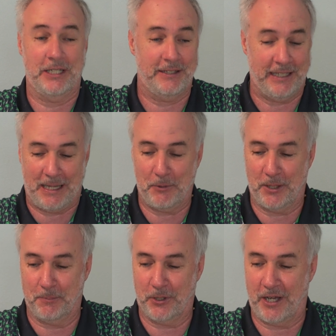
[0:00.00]
I think I'm going
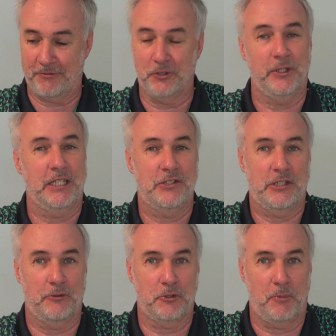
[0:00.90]
to put off doing this
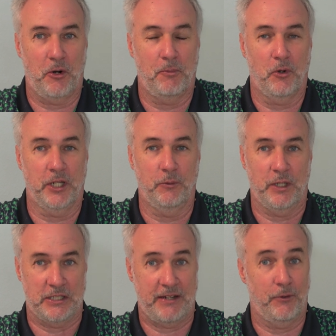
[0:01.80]
till tomorrow morning
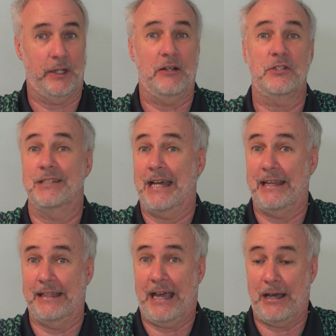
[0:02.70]
once everyone else is
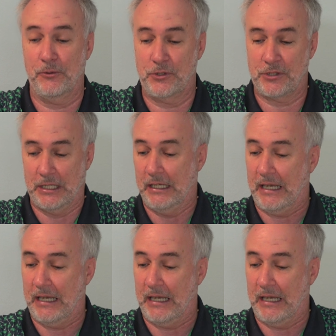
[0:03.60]
out of the house.